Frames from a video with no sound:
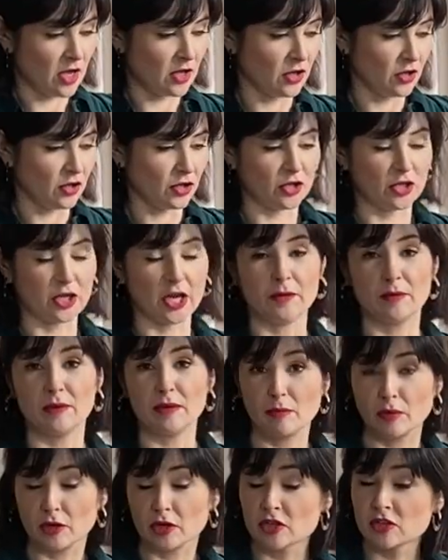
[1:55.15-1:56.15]
You could go
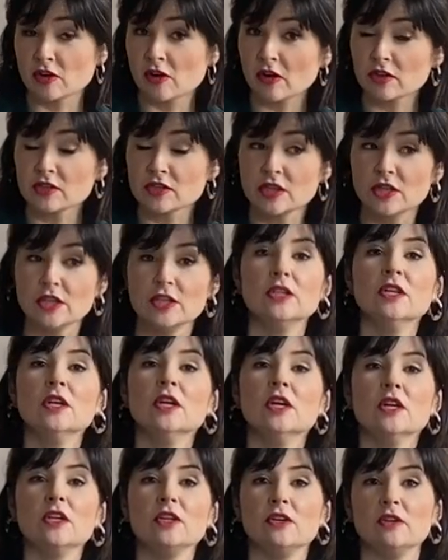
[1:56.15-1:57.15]
with brushed cotton,
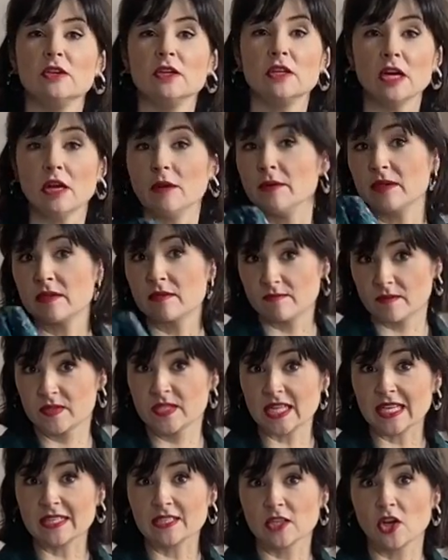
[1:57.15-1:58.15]
you could go with
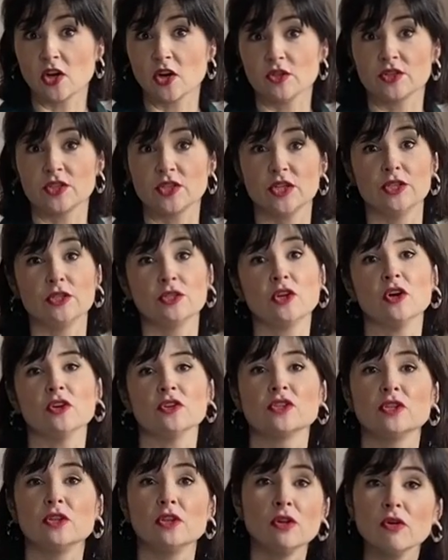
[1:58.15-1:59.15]
standard cotton,
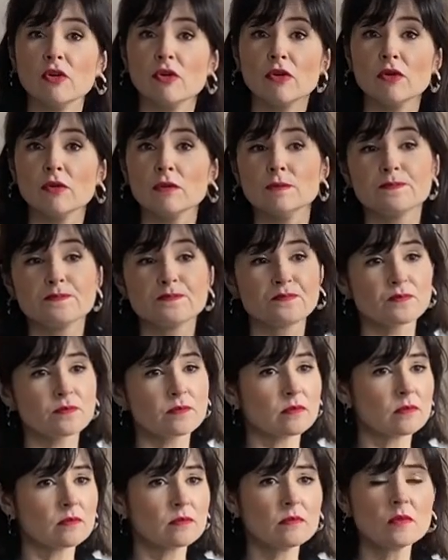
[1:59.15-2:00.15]
cotton lawn,
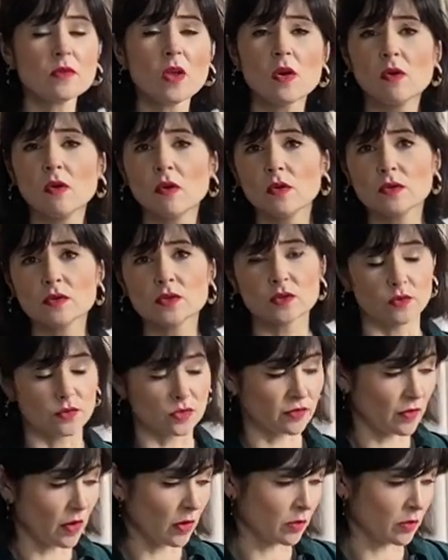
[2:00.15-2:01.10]
all sorts of